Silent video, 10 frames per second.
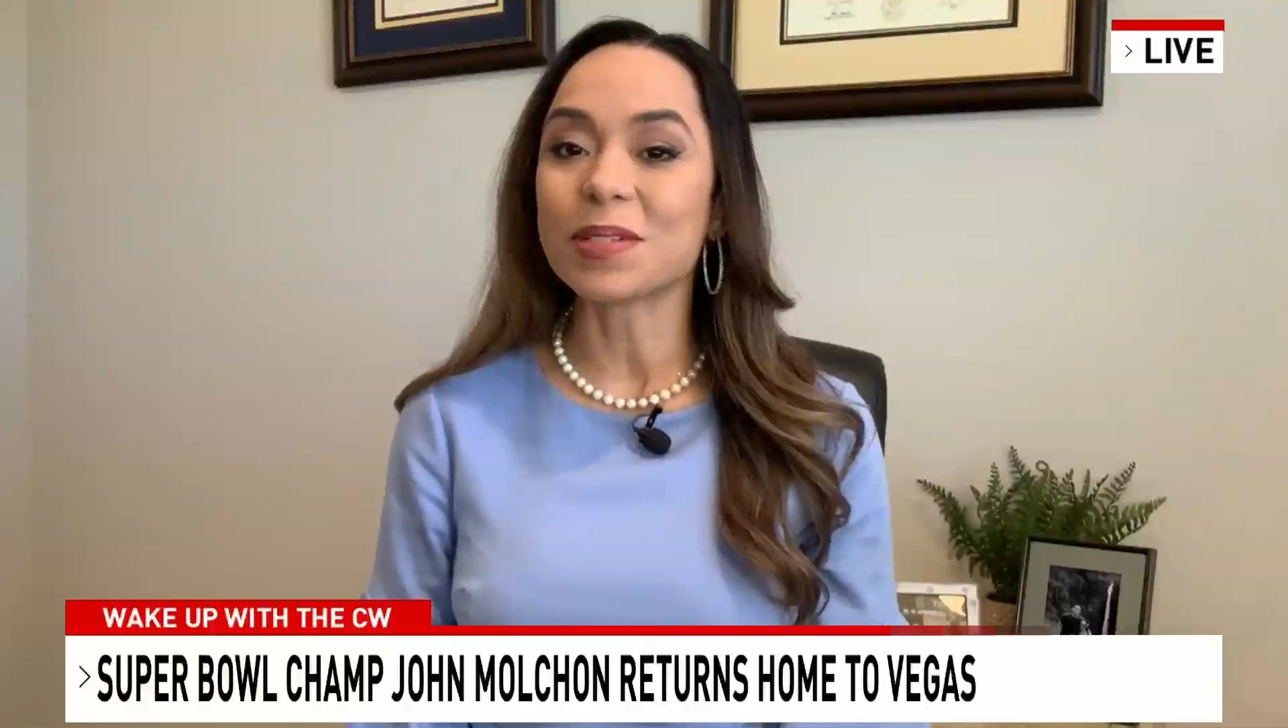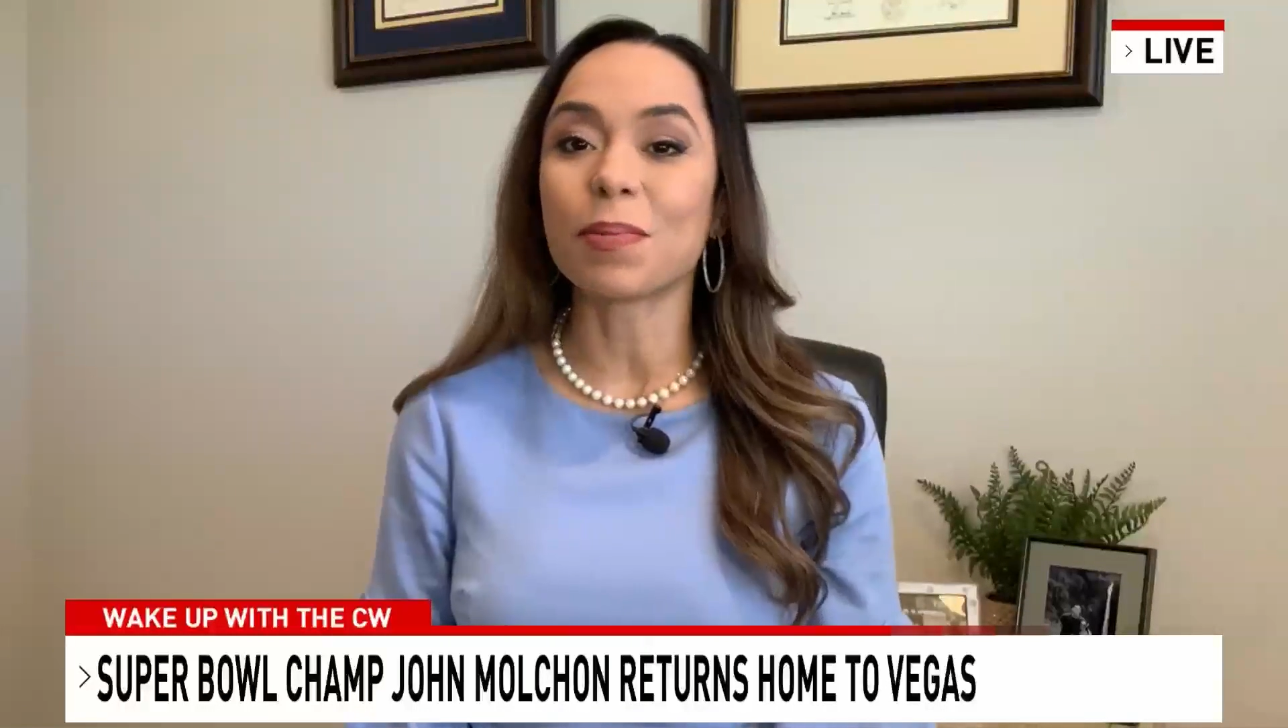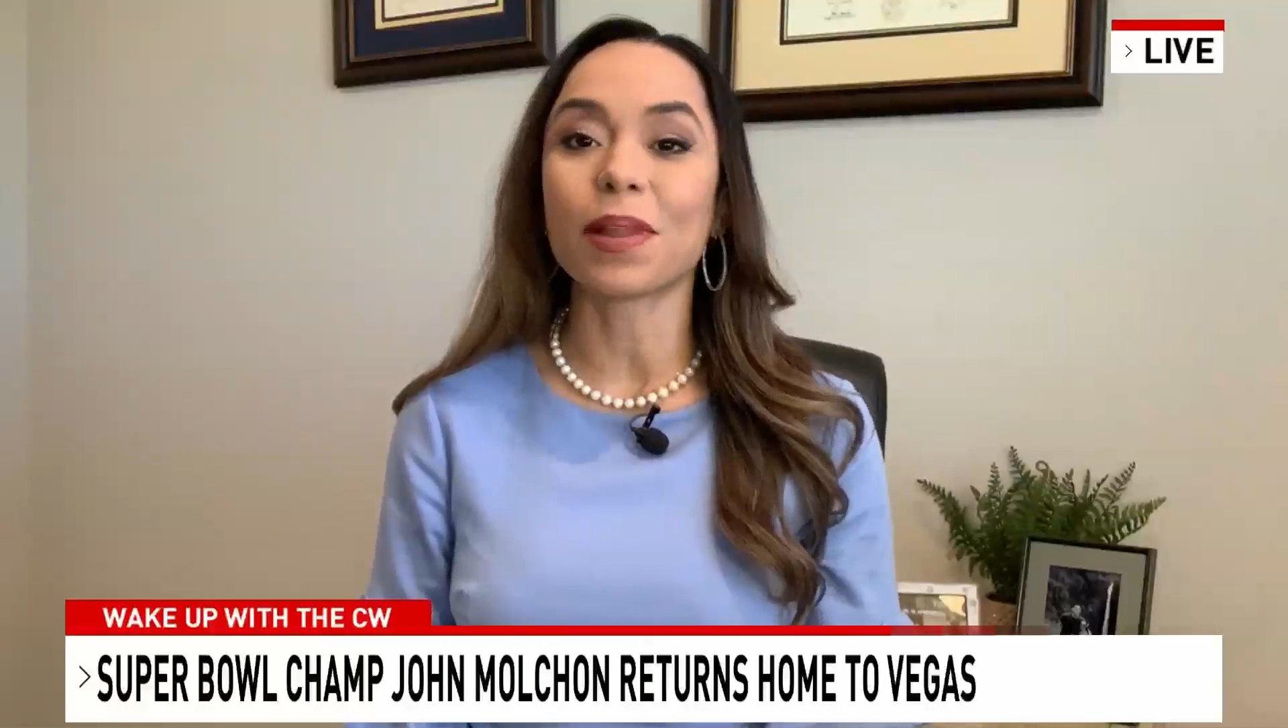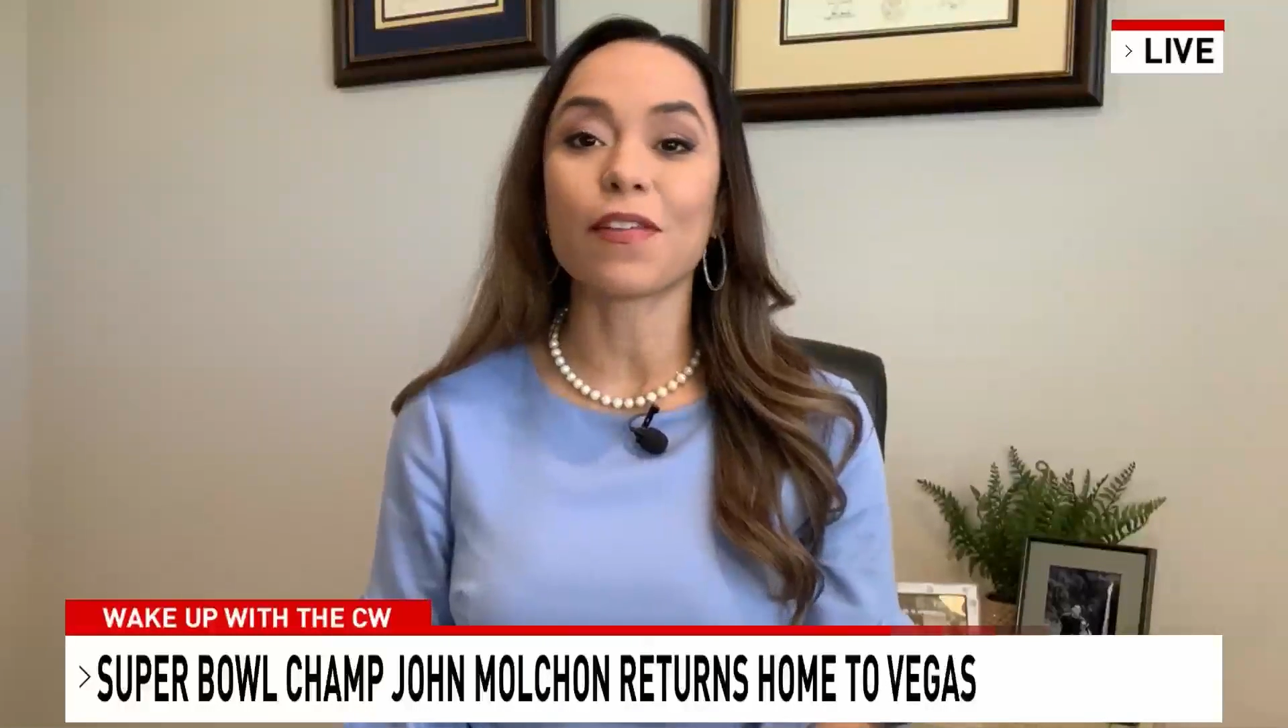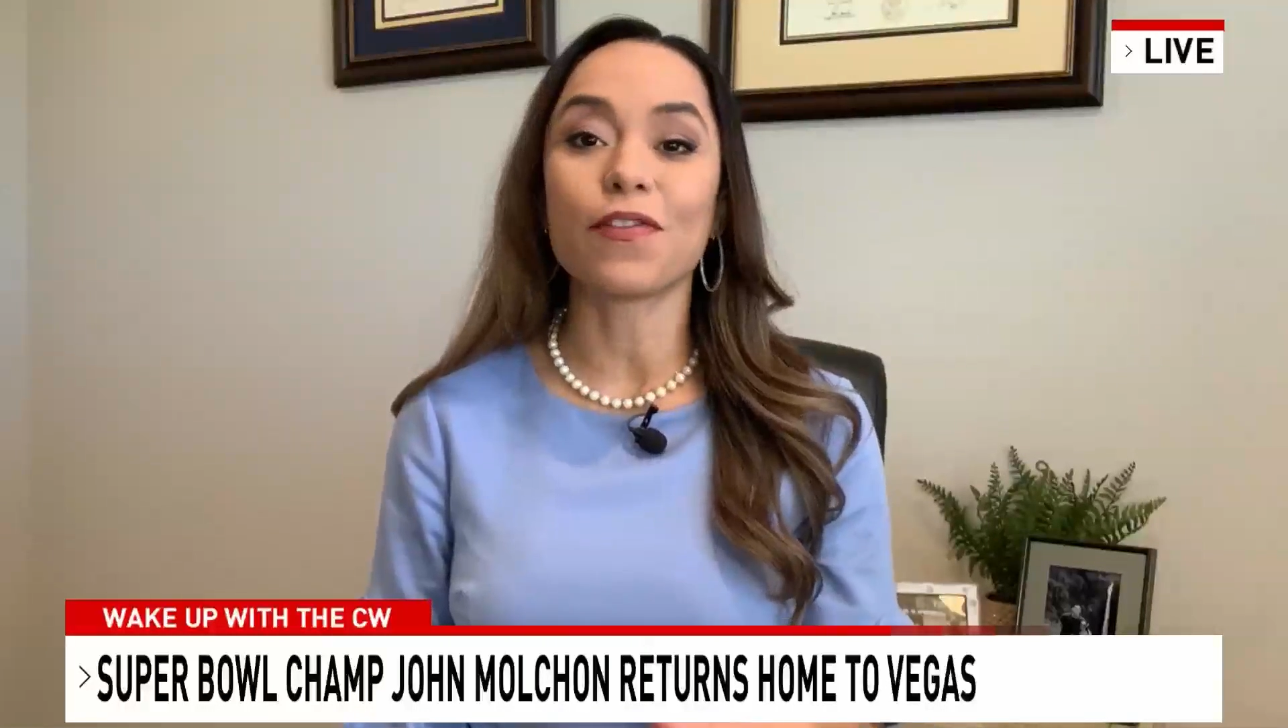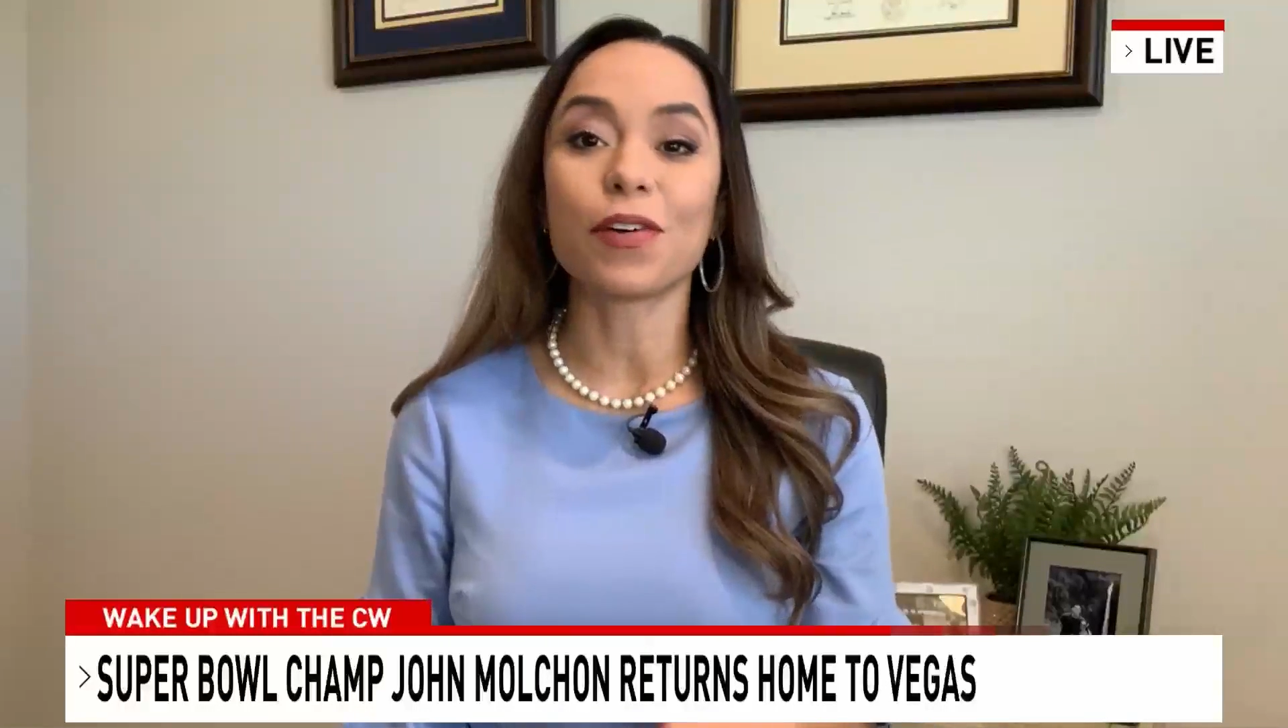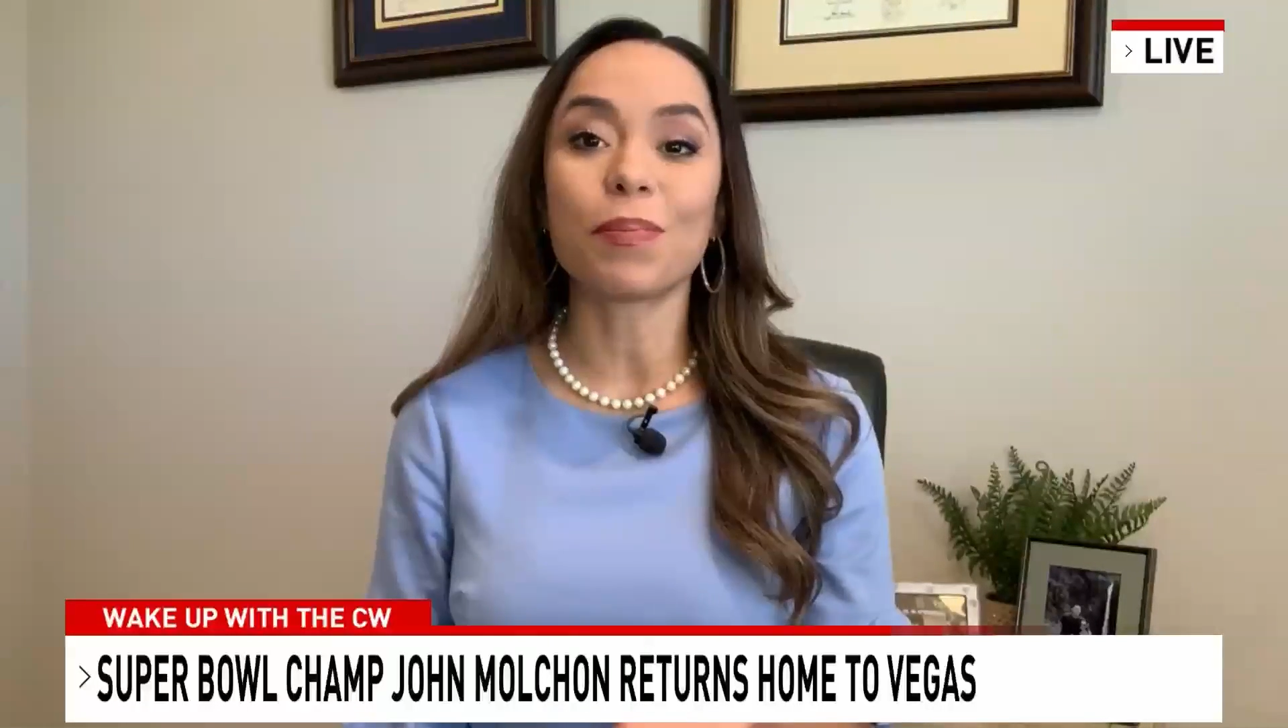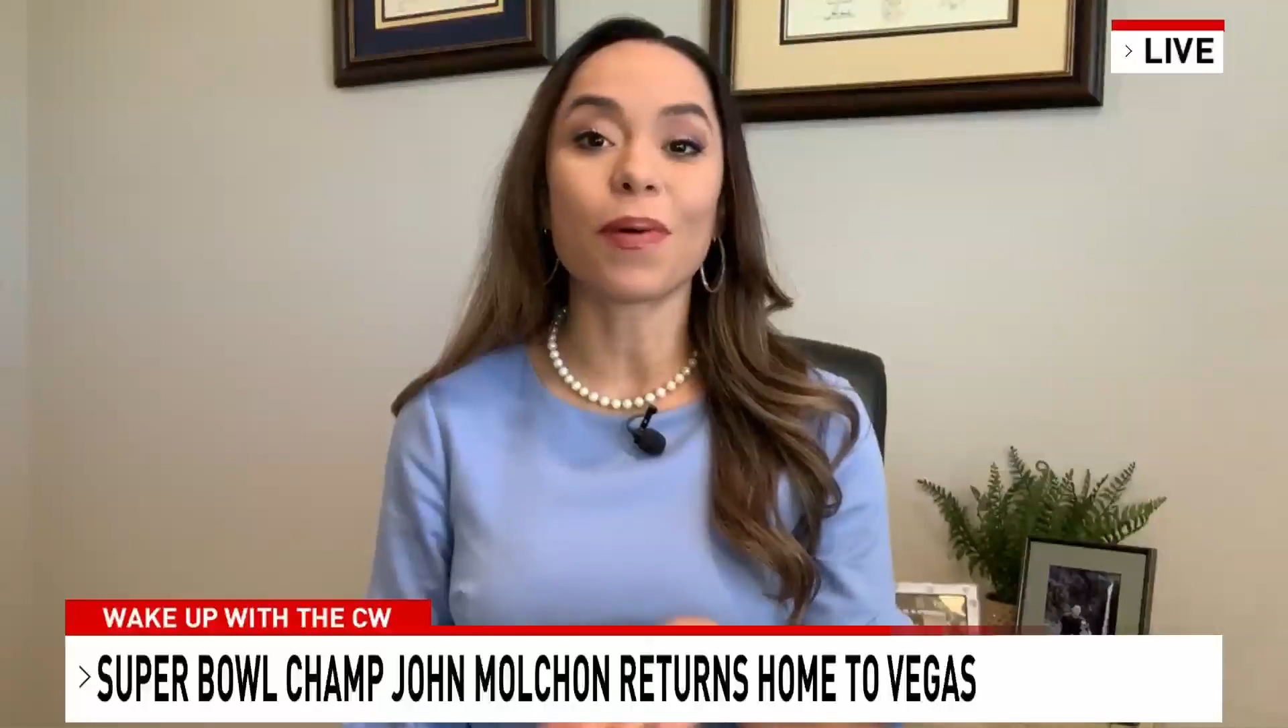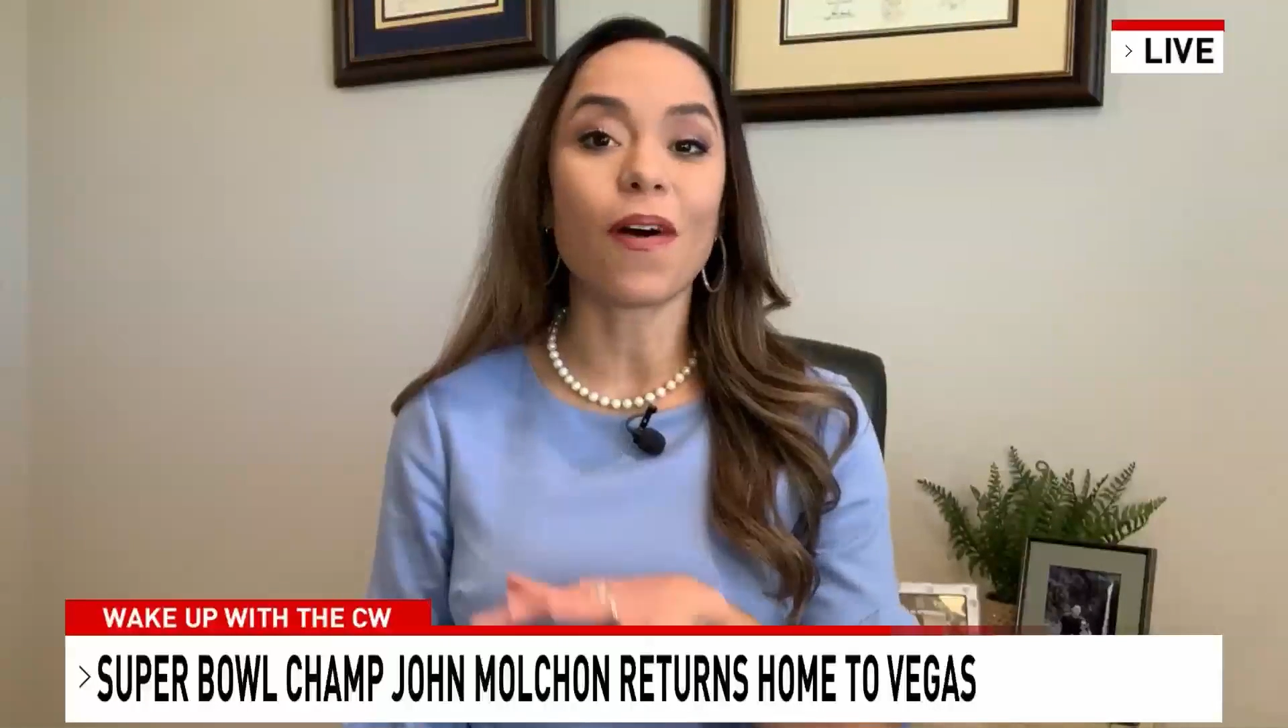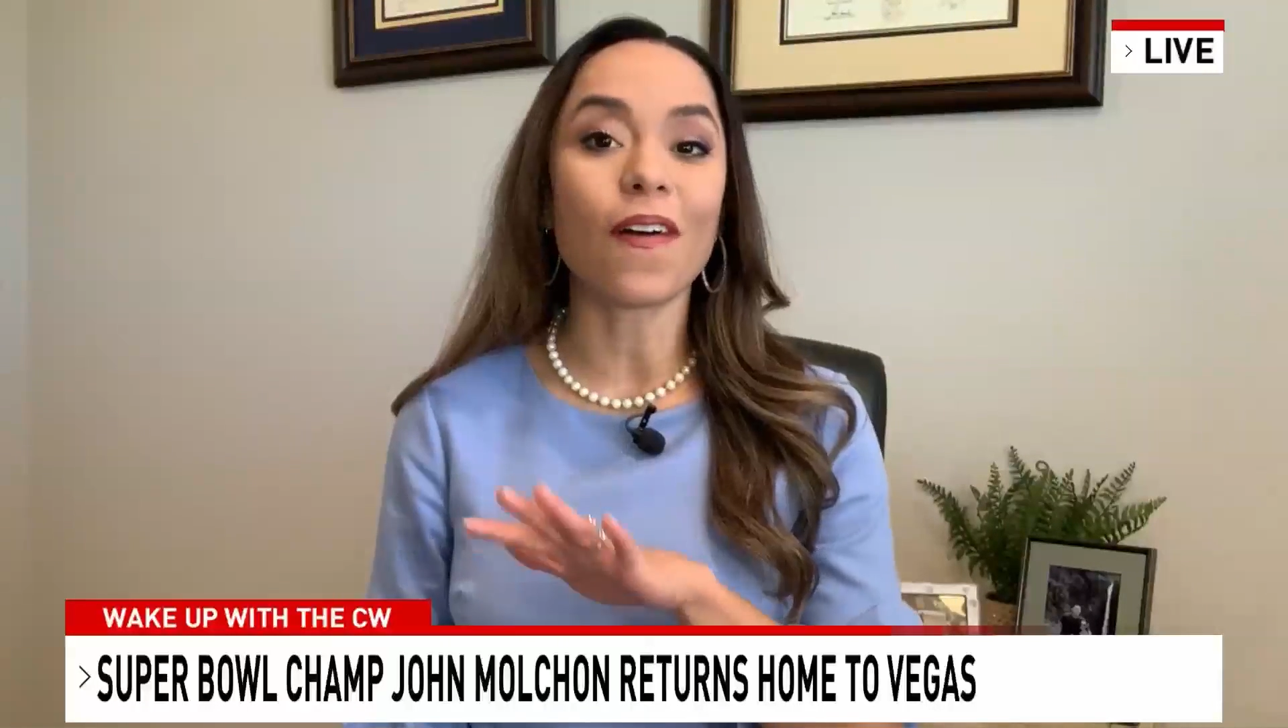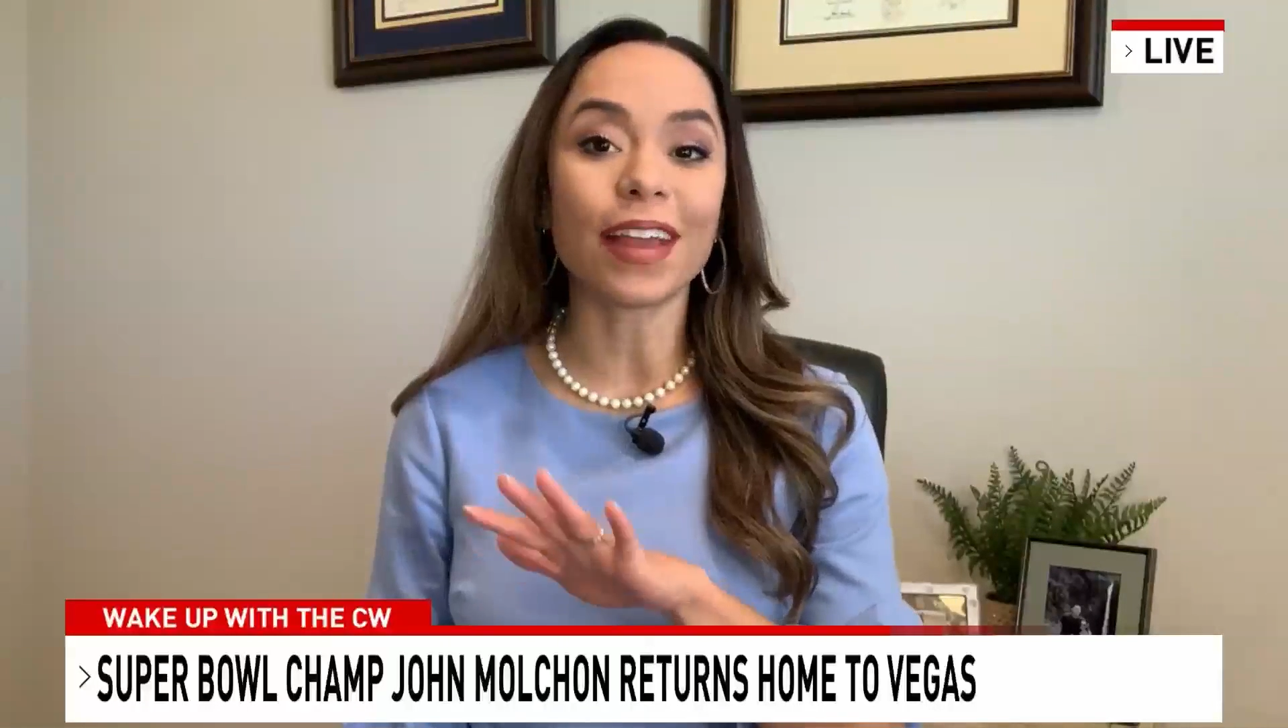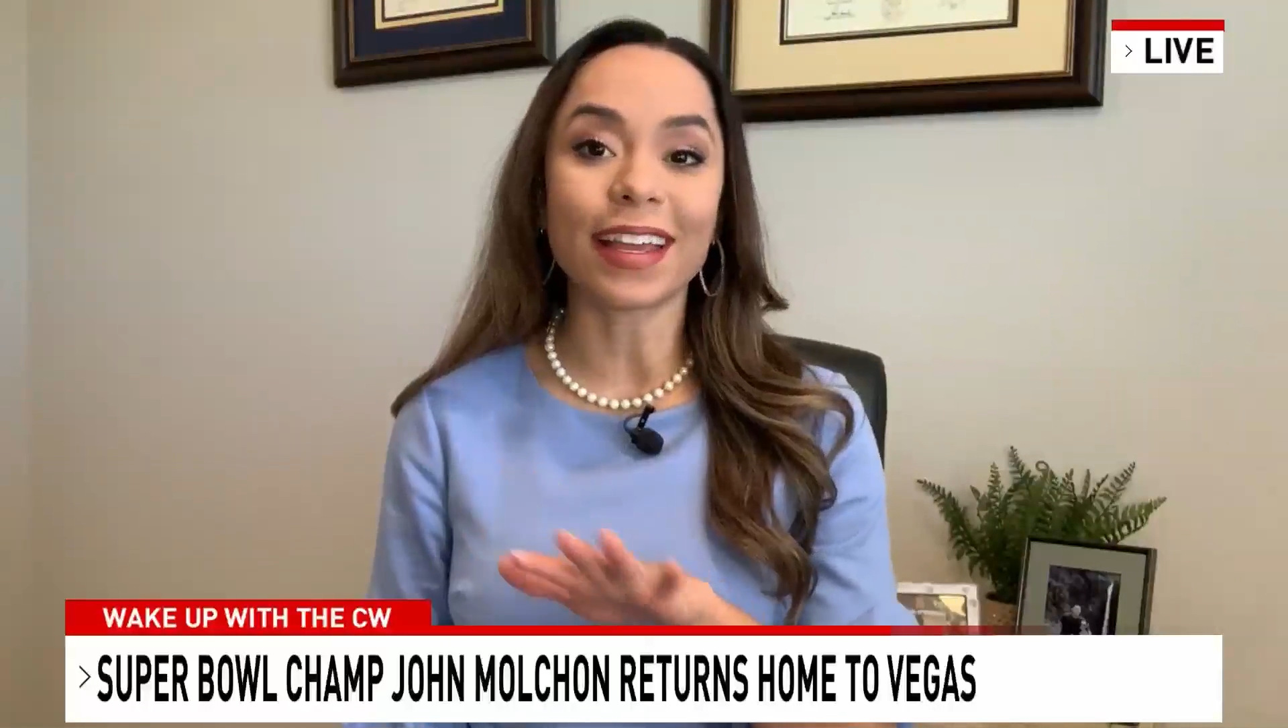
to play football